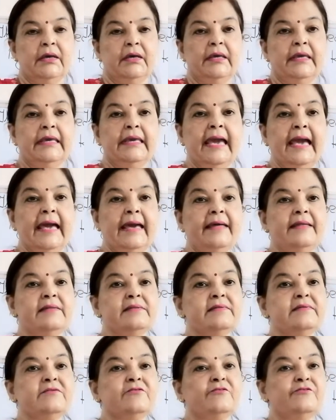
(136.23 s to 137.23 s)
He
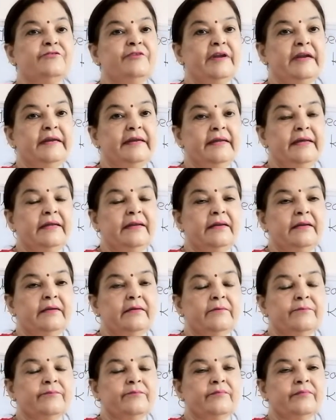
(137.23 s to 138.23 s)
has
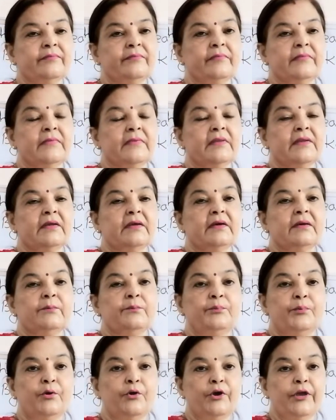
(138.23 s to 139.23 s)
written
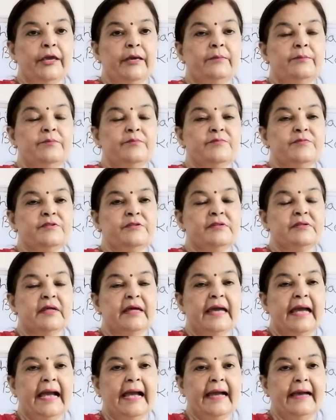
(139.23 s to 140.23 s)
poems
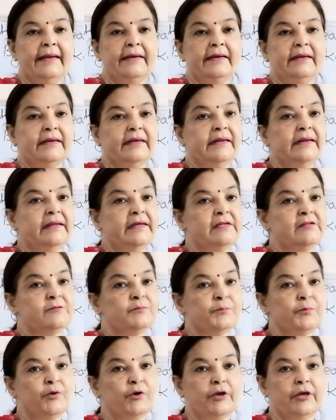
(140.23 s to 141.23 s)
and in his
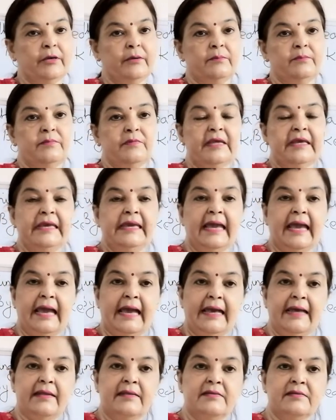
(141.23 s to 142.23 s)
poems he
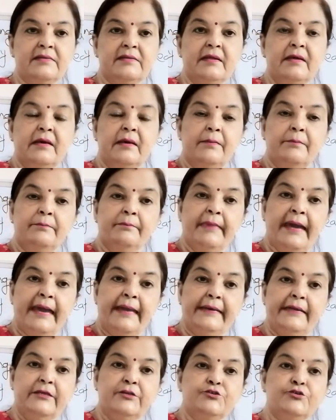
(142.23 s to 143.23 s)
has
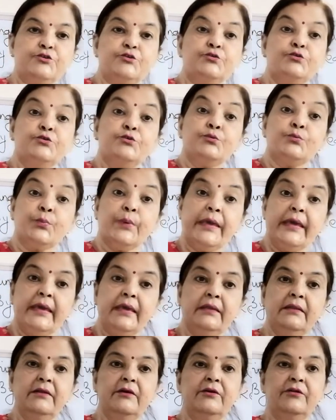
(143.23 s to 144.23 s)
managed to
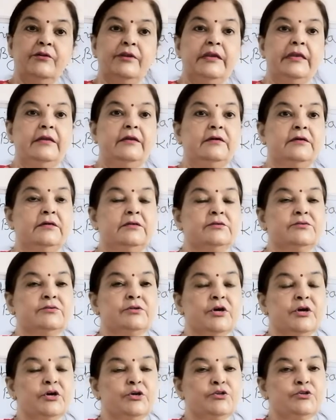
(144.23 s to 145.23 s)
sway the readers
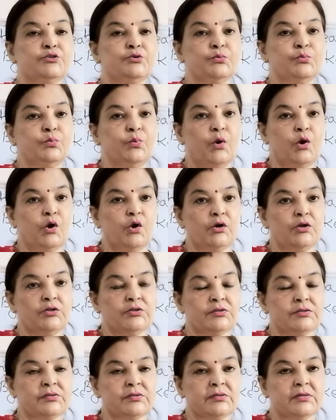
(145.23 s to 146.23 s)

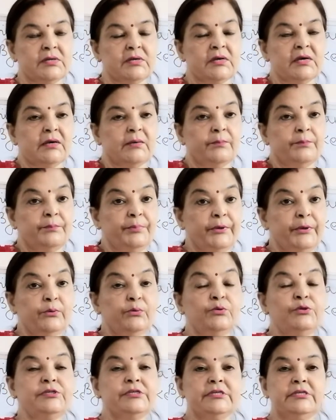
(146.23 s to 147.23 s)
towards
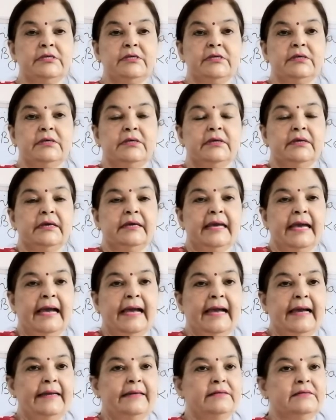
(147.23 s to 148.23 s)
beauty
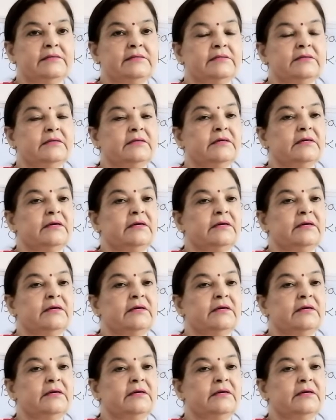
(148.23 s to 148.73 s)
and